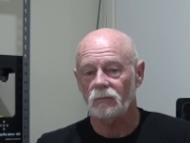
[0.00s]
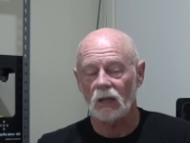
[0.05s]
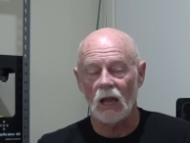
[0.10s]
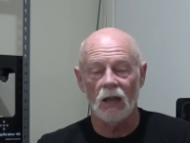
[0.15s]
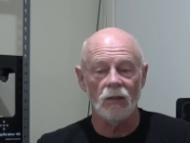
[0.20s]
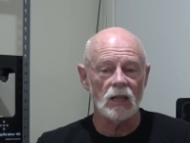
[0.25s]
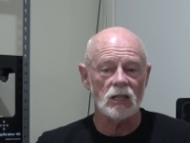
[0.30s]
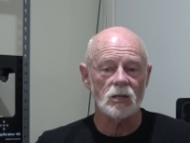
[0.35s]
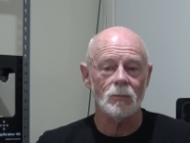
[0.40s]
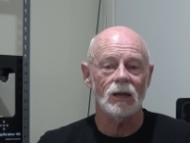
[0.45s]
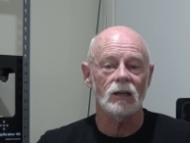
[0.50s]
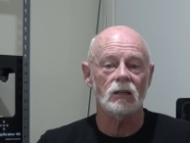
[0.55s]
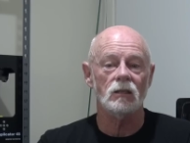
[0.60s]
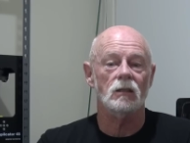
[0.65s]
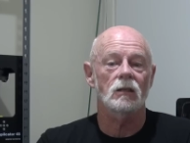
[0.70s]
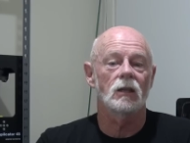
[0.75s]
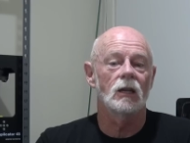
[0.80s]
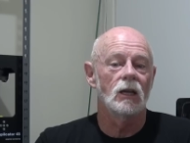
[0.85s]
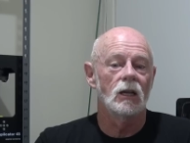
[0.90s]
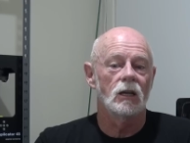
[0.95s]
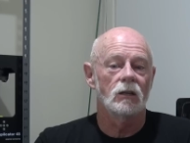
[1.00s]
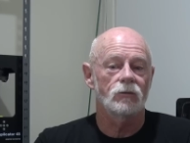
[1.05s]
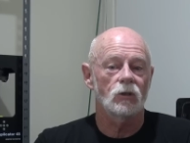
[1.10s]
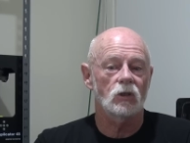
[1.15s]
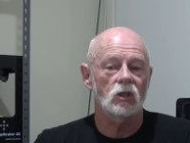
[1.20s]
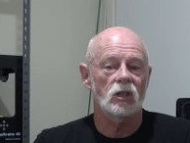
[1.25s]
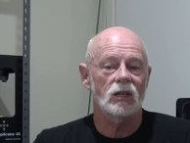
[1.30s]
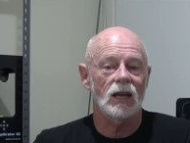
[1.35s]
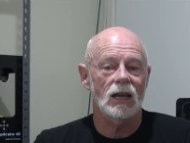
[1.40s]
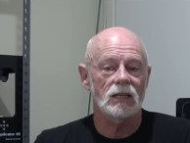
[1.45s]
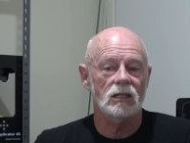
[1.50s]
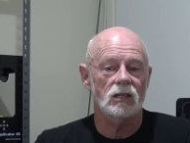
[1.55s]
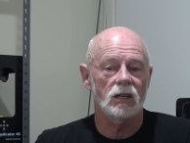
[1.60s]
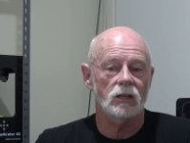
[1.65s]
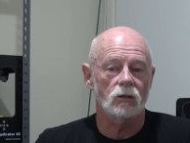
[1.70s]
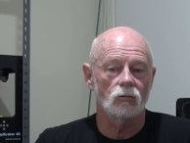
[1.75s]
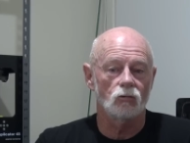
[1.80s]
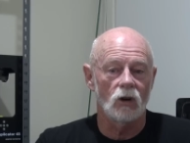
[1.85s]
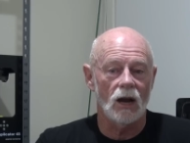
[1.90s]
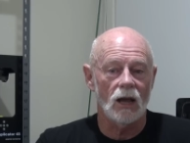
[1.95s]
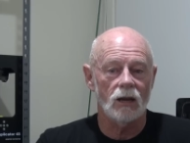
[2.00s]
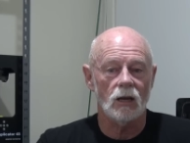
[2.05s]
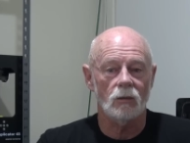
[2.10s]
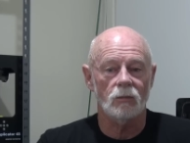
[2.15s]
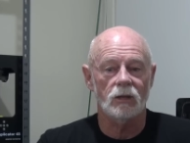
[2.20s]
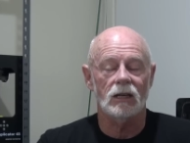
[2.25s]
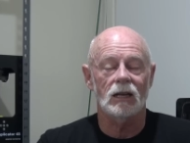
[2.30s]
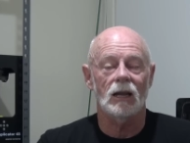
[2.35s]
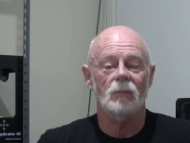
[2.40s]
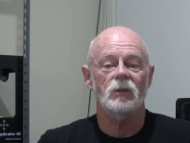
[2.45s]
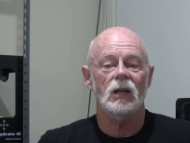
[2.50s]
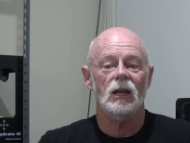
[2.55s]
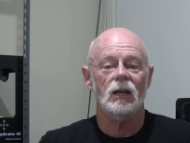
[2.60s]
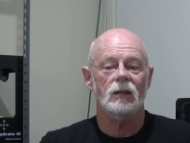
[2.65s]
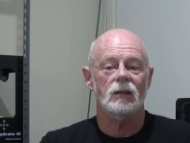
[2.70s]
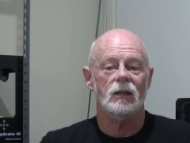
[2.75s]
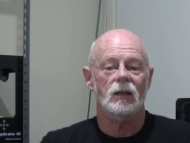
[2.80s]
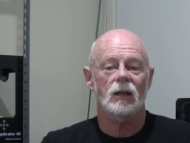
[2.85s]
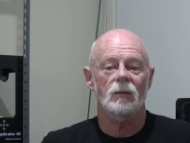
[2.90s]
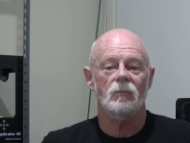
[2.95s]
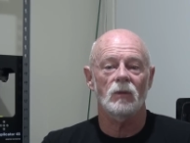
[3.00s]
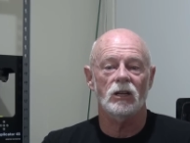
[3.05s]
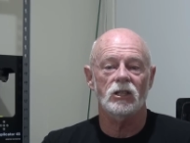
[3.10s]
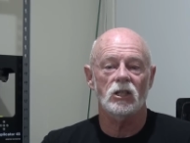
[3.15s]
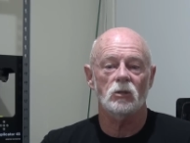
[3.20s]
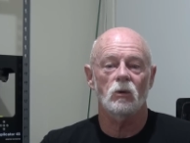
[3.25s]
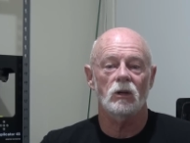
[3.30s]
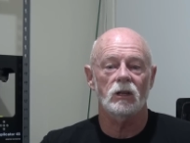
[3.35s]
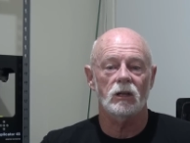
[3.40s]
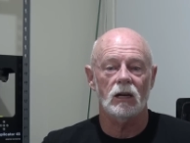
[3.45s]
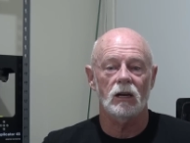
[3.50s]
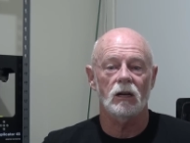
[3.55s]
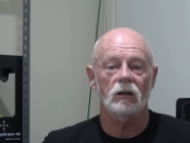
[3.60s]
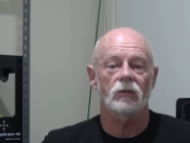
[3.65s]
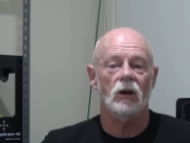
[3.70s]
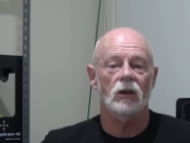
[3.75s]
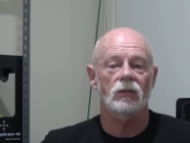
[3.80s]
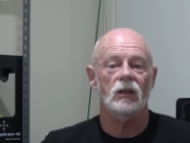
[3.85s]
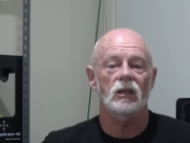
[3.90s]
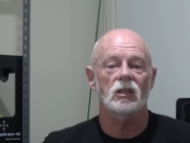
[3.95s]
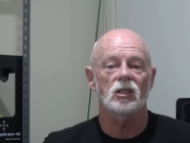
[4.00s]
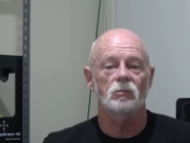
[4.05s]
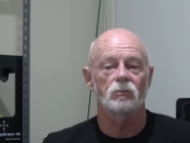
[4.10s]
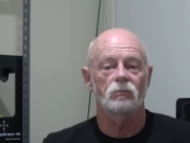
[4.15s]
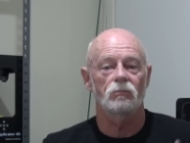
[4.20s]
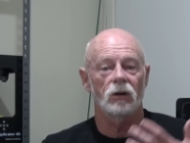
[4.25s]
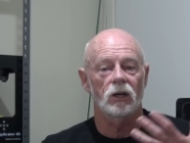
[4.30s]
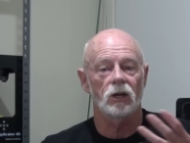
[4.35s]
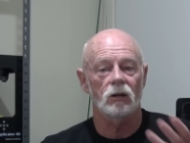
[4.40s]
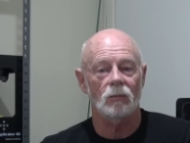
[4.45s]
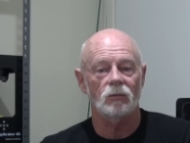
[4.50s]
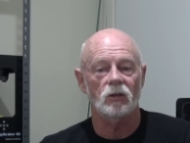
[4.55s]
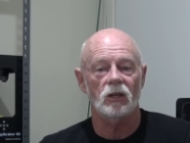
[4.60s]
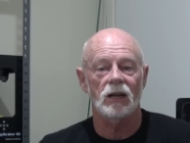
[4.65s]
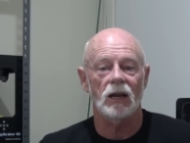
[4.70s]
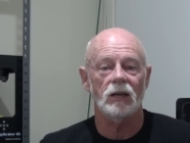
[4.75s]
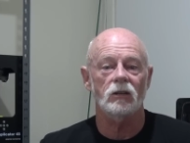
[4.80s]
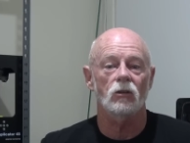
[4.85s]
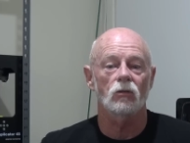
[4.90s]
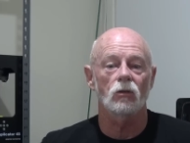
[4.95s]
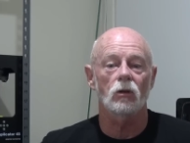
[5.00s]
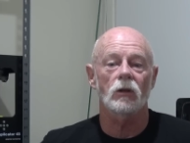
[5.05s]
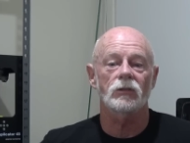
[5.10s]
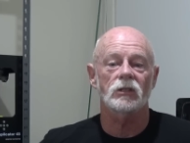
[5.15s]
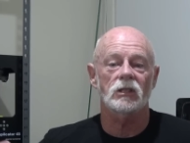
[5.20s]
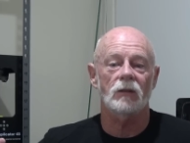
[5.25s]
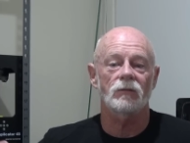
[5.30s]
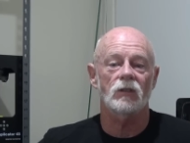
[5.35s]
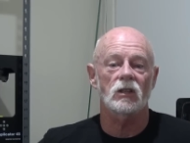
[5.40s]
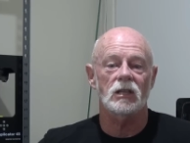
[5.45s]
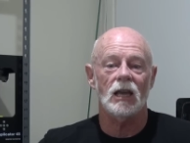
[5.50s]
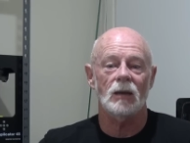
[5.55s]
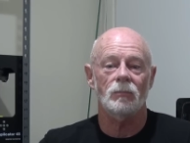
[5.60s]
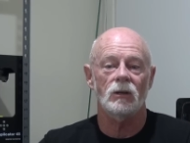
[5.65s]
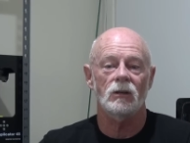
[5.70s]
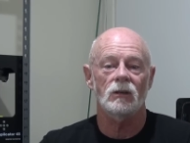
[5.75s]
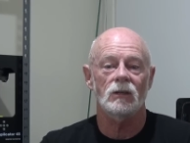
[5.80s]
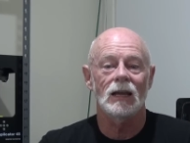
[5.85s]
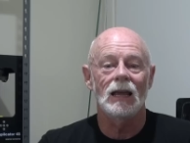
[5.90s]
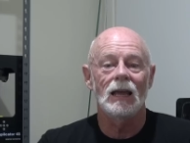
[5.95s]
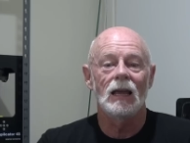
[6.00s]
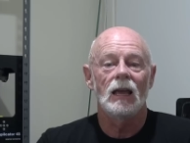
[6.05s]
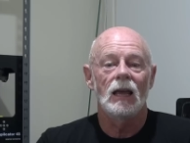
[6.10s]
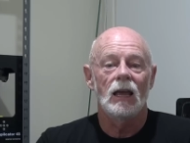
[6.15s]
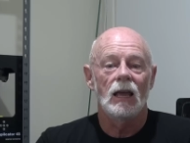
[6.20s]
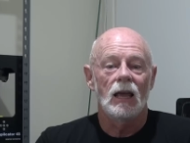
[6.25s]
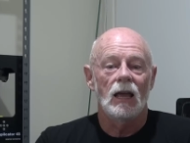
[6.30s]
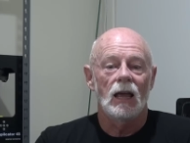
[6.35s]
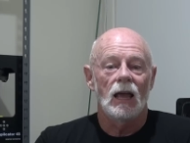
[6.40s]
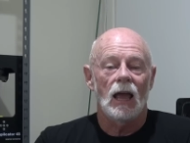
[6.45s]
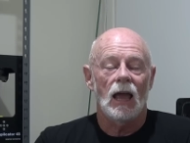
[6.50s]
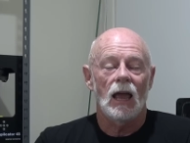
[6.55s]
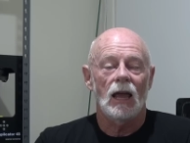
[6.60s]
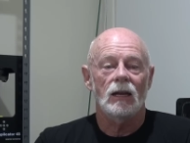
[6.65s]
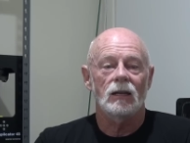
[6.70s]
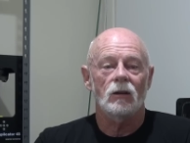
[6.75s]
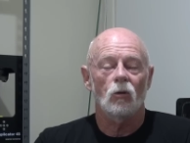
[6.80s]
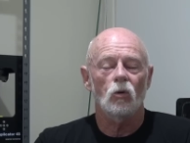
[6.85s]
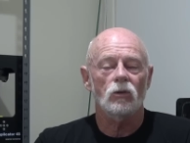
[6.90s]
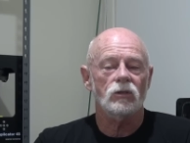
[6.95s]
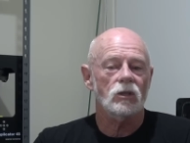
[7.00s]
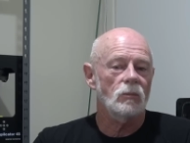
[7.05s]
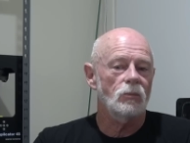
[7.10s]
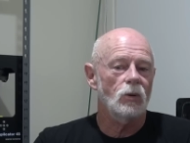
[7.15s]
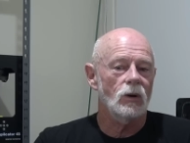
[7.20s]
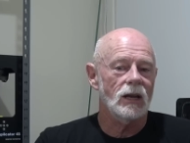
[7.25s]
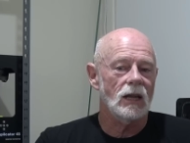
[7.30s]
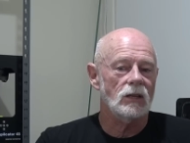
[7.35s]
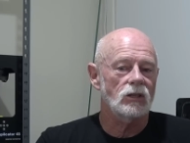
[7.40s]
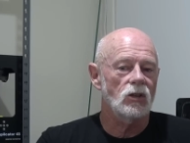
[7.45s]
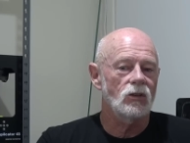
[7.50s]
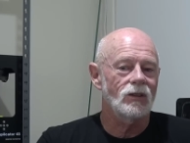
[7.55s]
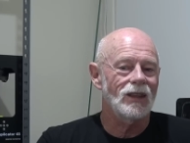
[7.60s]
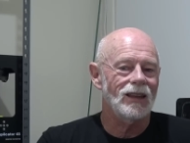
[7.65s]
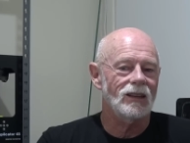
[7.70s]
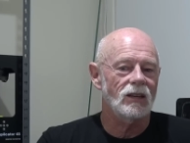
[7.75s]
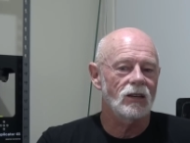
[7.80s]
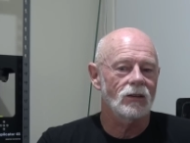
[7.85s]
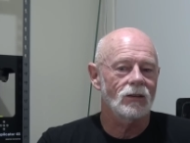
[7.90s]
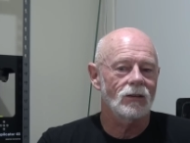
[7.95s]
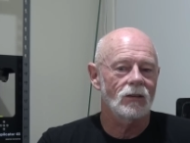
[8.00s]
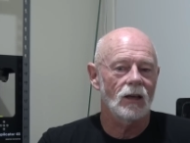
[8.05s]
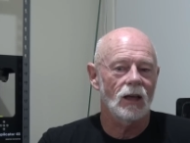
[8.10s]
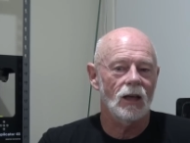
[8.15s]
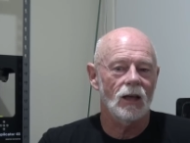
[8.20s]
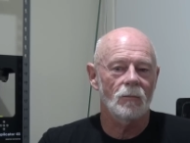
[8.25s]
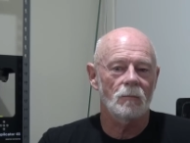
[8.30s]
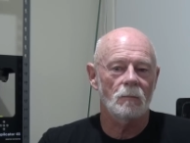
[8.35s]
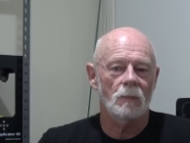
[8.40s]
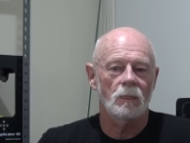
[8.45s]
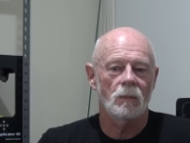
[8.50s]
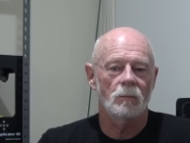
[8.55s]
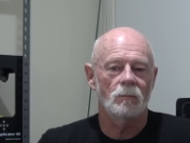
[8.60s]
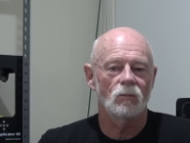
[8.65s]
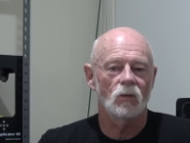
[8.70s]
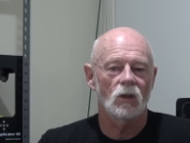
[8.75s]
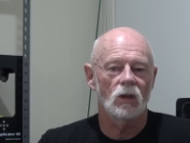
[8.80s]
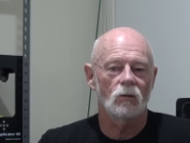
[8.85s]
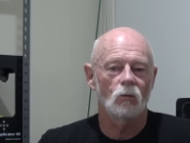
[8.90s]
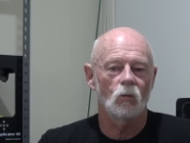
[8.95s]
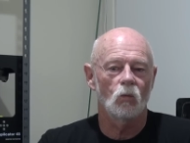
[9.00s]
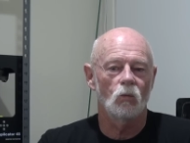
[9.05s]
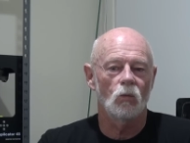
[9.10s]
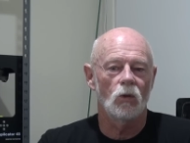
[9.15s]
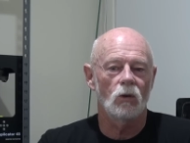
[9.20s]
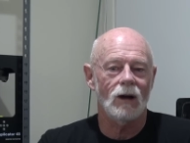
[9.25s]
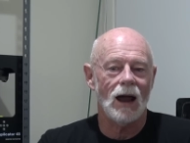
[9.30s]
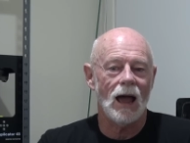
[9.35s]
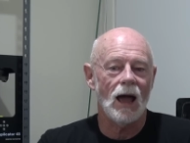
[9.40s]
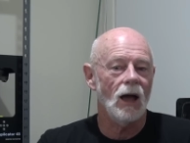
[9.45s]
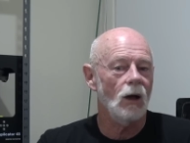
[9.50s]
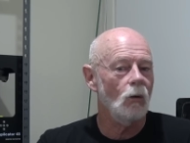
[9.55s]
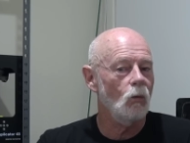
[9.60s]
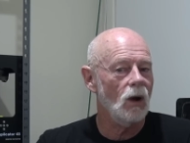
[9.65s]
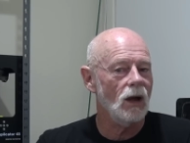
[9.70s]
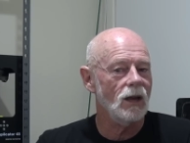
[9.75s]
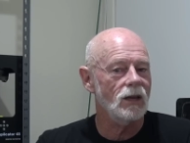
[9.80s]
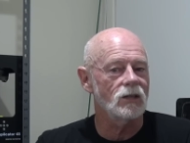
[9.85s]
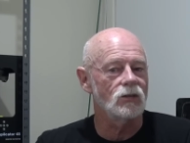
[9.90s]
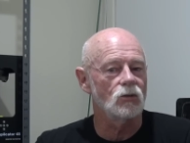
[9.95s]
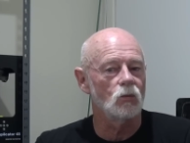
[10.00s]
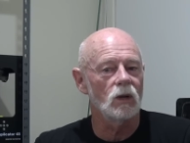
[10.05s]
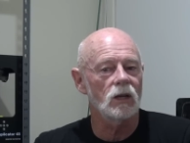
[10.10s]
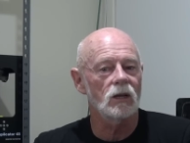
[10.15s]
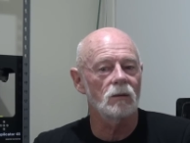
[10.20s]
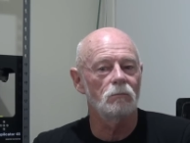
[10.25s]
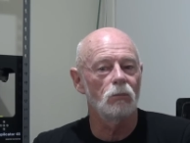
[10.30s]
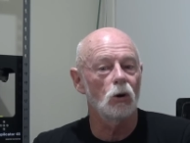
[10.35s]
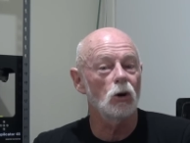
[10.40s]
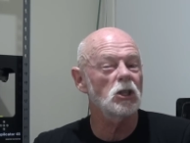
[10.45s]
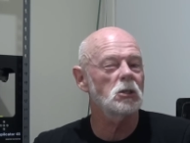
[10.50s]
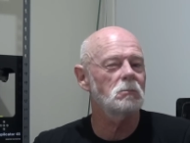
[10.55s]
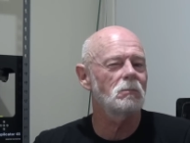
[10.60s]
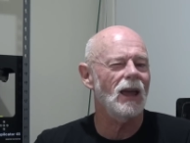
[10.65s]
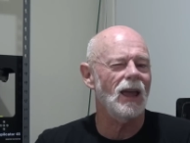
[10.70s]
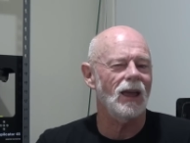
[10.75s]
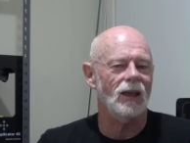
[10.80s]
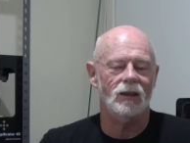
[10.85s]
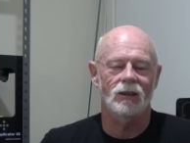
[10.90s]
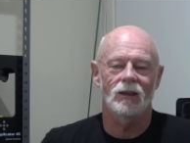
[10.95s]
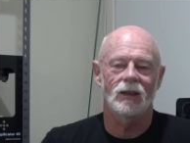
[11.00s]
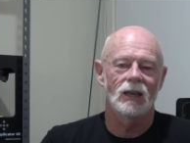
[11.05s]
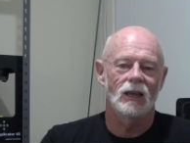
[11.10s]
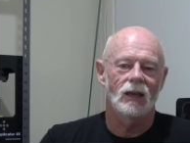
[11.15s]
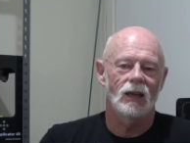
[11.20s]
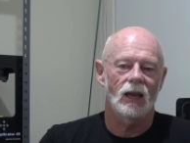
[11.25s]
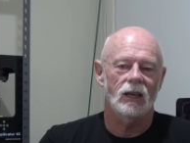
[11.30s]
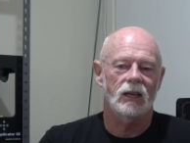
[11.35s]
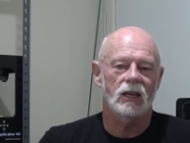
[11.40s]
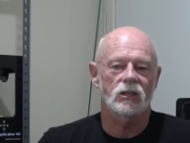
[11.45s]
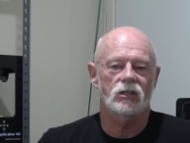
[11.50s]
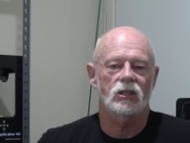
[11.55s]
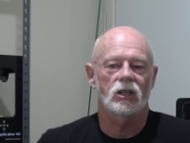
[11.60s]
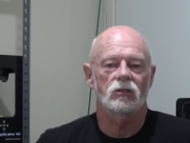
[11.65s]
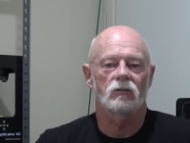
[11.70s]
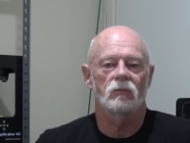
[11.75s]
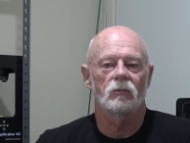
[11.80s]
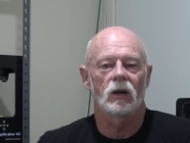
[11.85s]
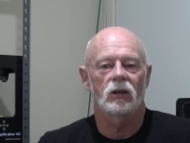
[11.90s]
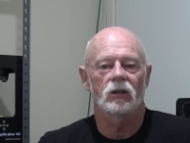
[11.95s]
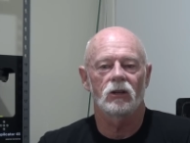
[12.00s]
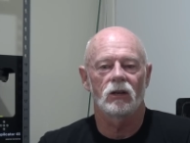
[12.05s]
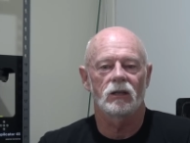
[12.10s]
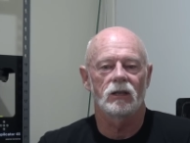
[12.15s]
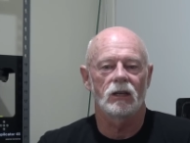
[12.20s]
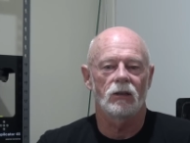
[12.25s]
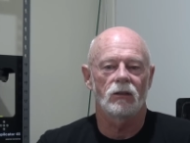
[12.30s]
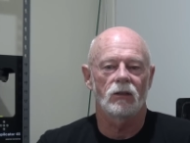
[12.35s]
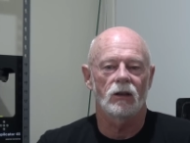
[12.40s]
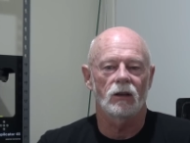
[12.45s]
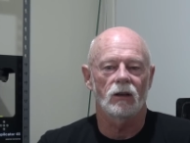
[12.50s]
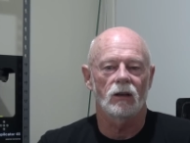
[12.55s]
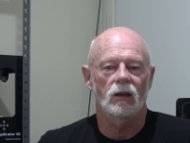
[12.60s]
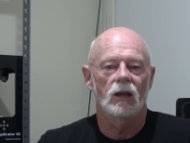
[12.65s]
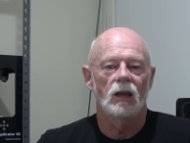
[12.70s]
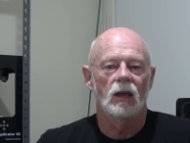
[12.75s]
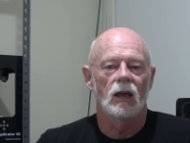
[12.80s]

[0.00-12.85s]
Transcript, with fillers: And that's about it for today's little roundup, little update. I just want to clarify things, bring you up to date on all the stuff that's happened, and also point out to you that there are ways we can push back against this remote ID thing.